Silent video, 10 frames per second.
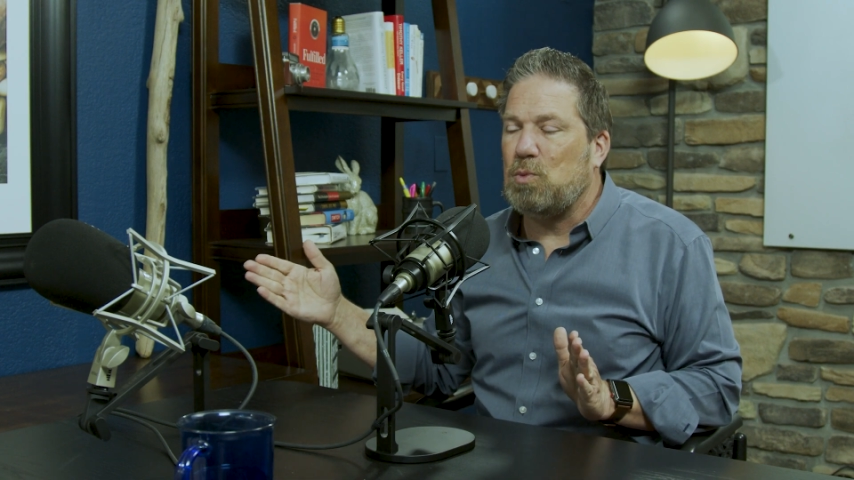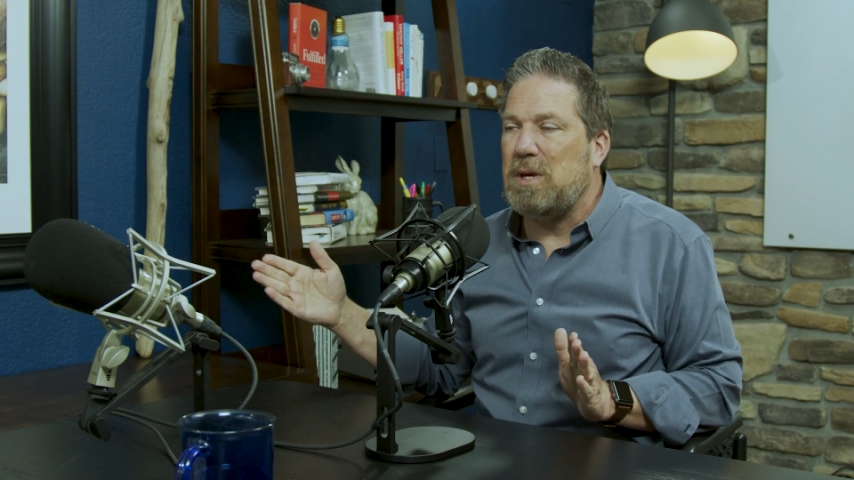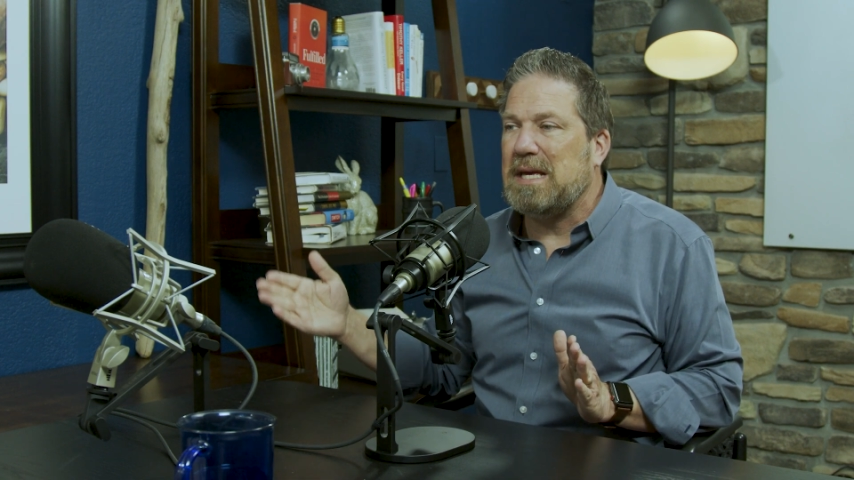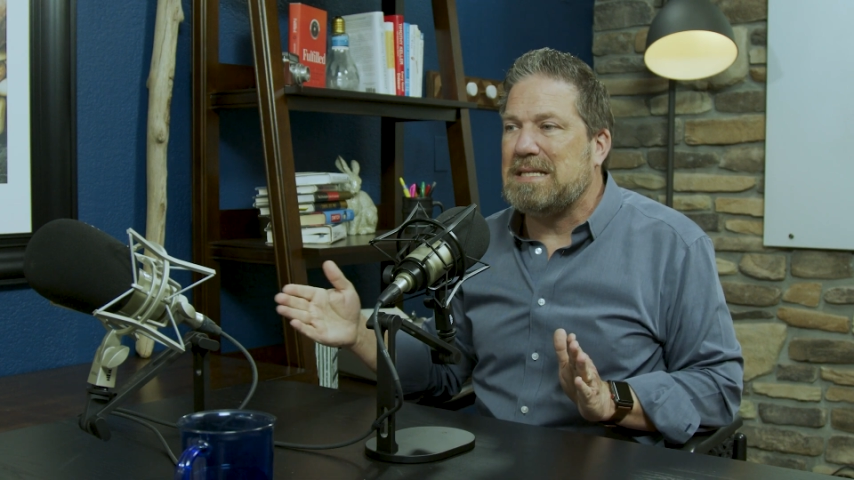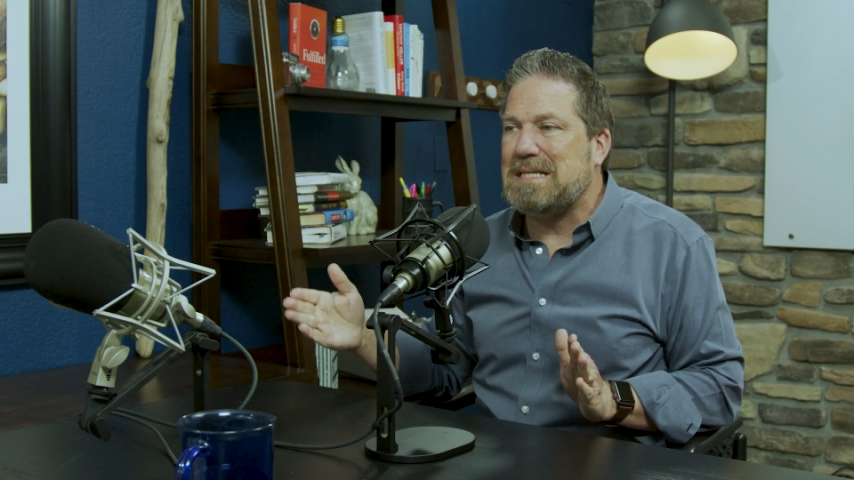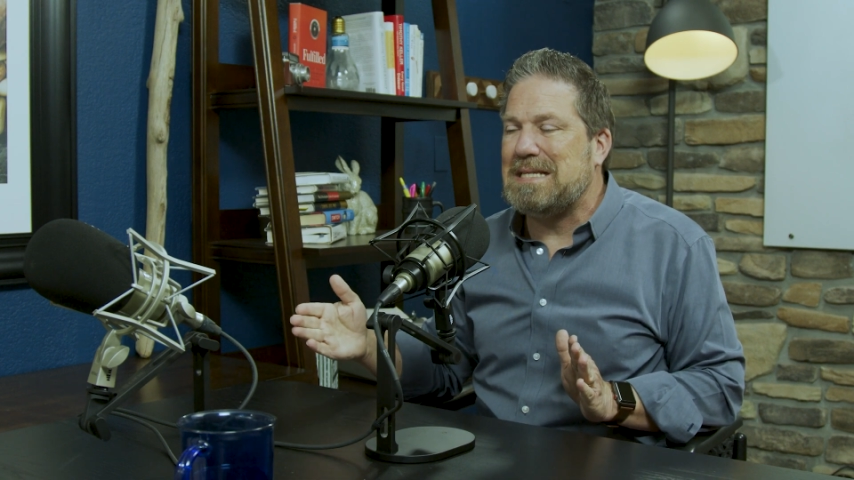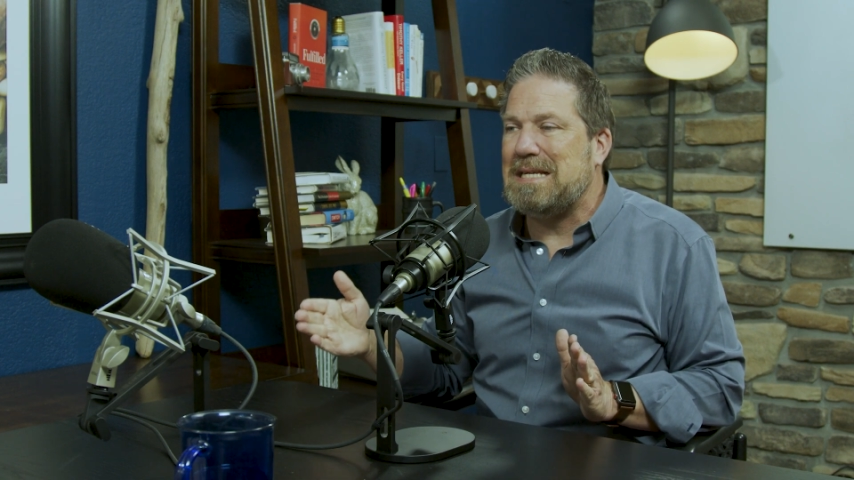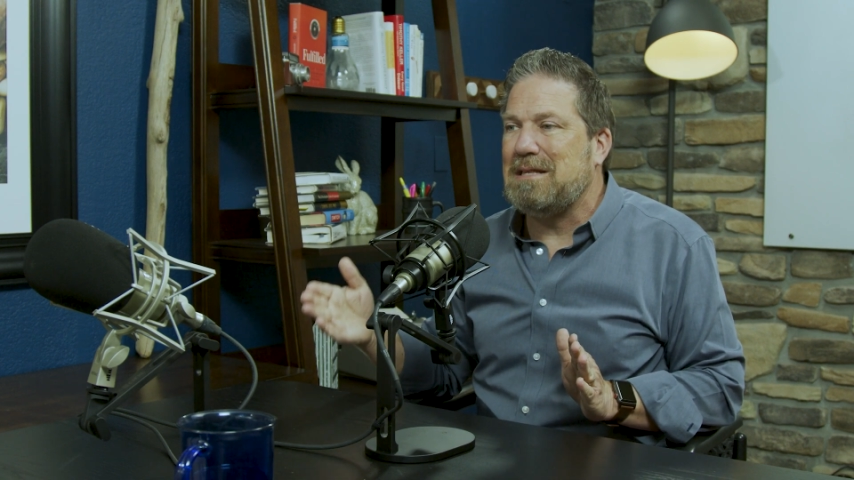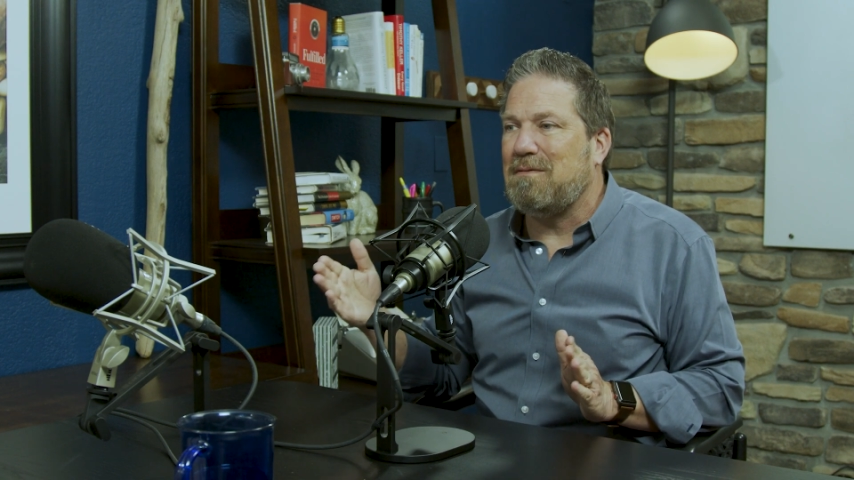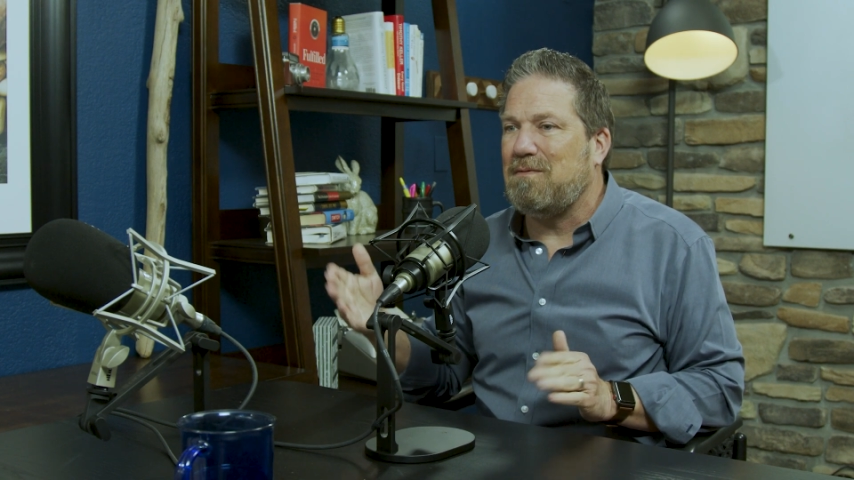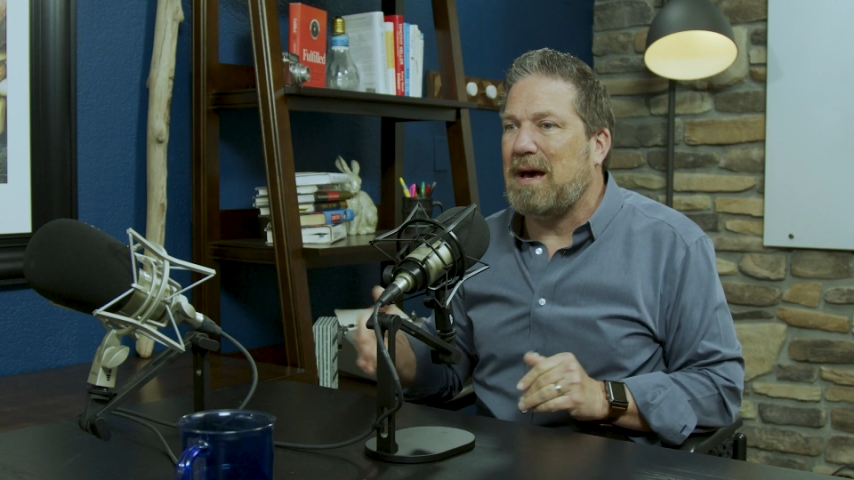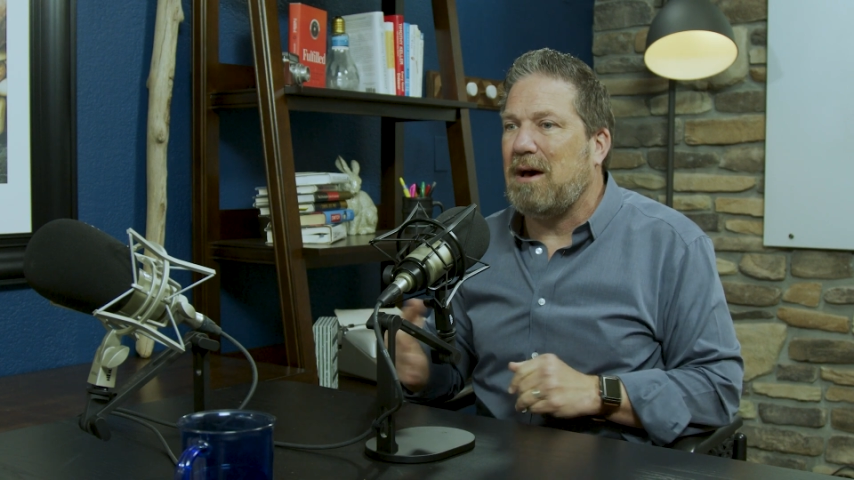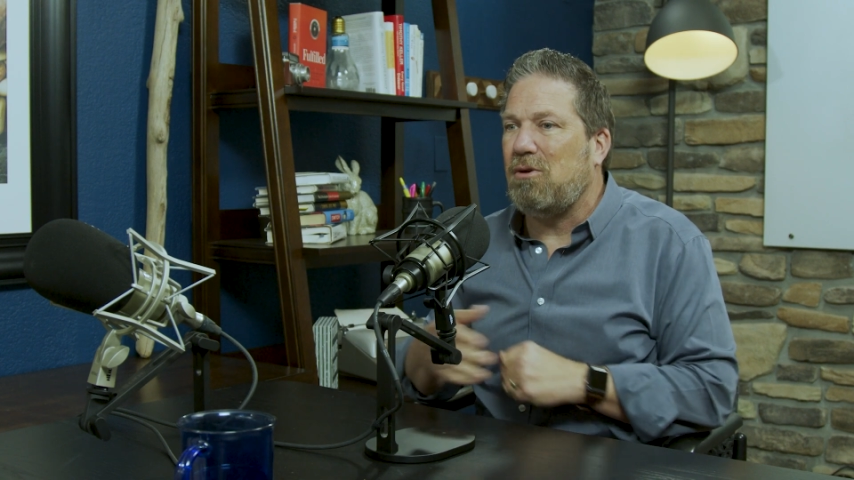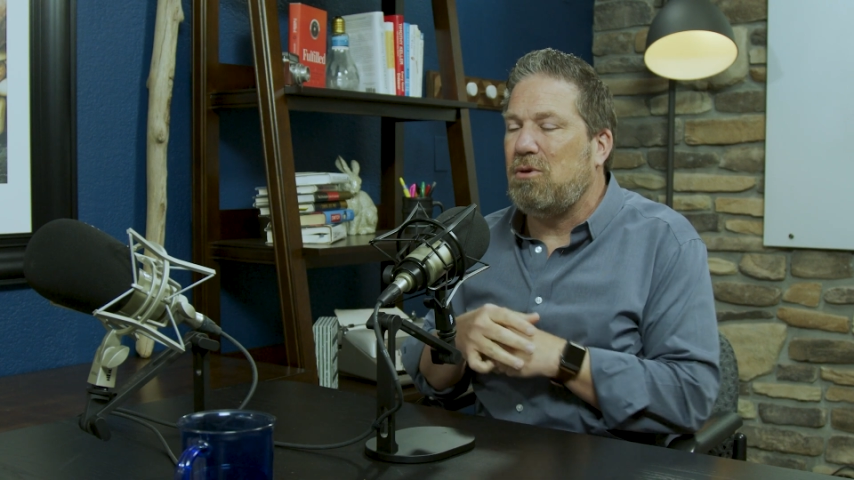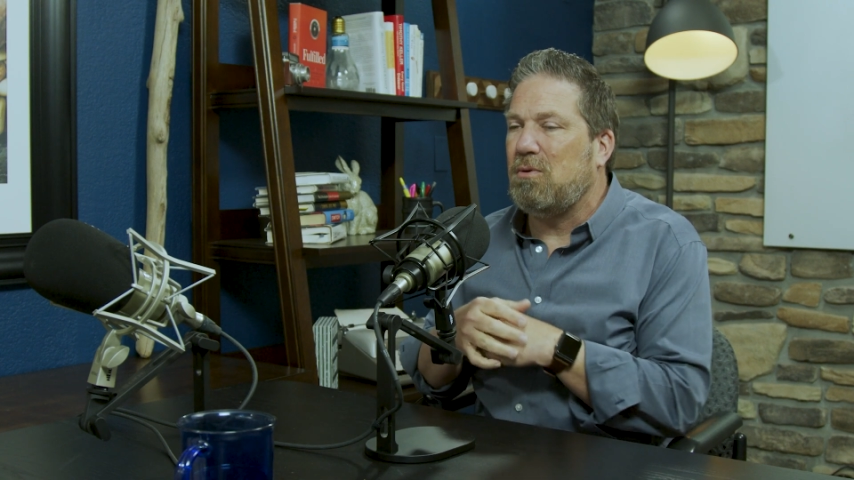we can see the
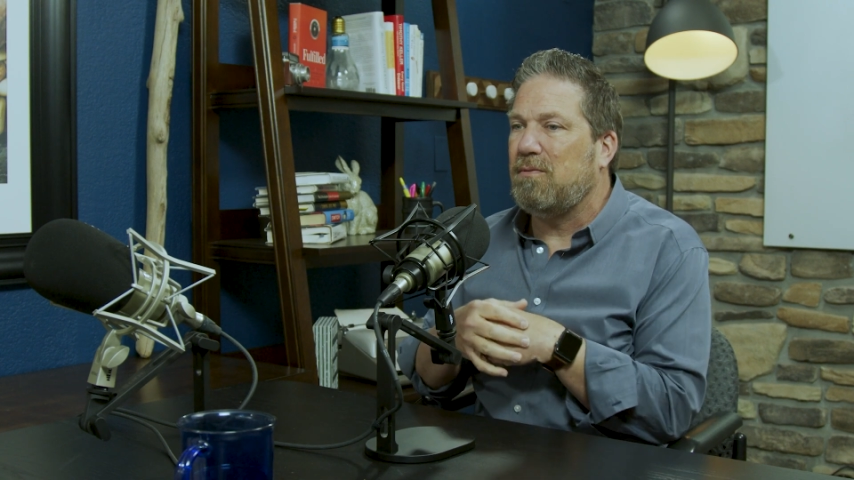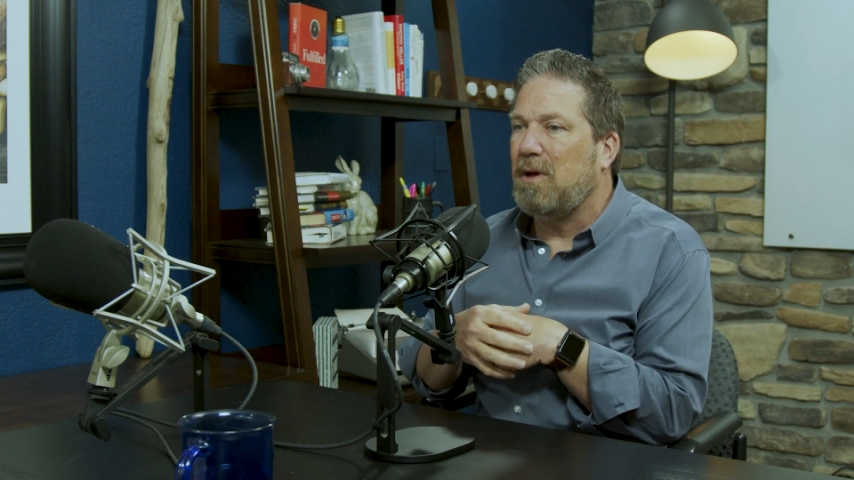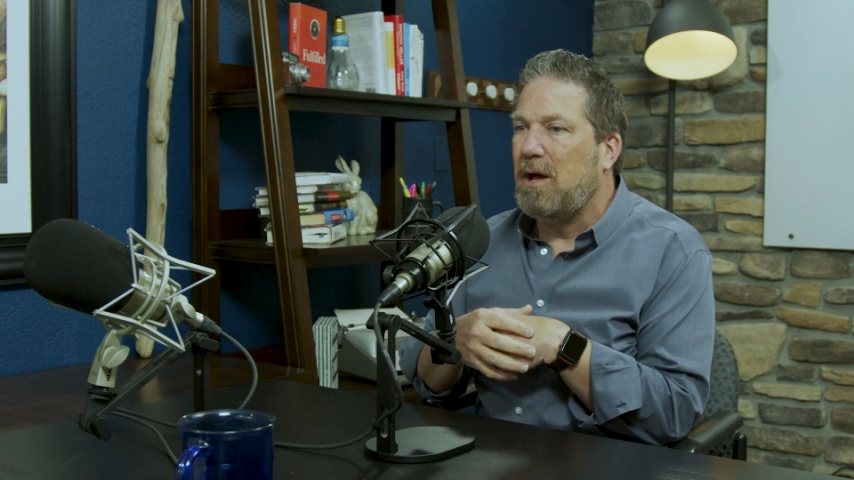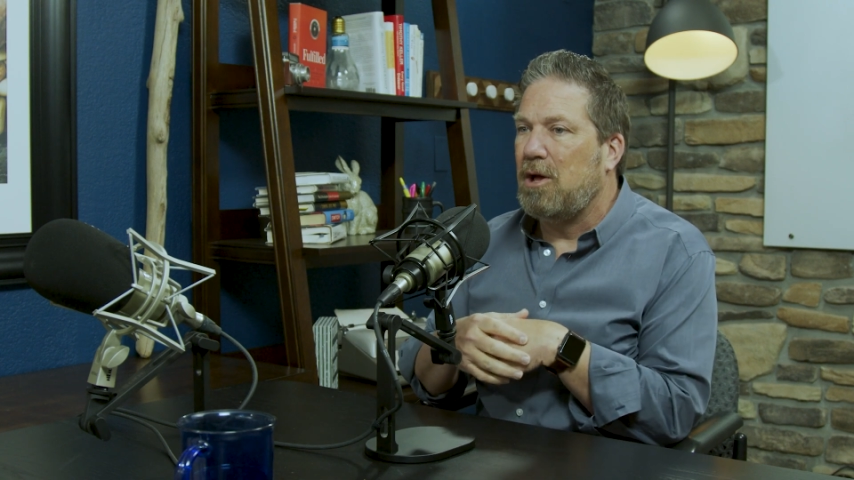value of